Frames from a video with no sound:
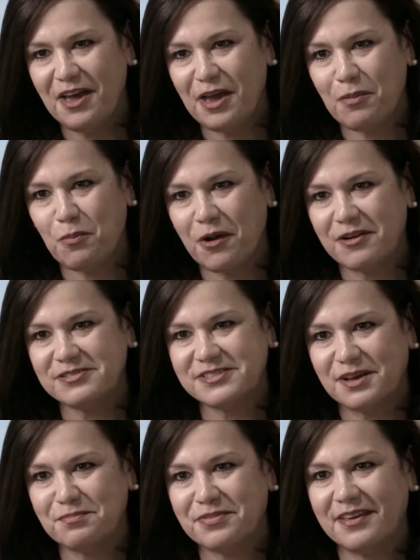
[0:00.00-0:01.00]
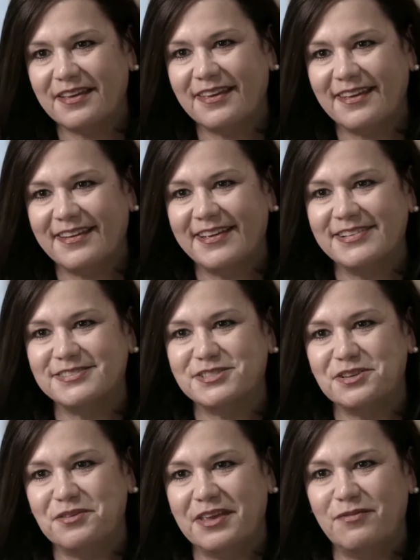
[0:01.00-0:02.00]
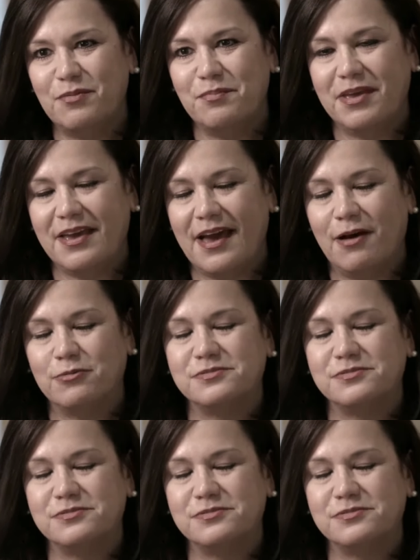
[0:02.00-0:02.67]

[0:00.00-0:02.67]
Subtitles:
and wear something in it to even me out.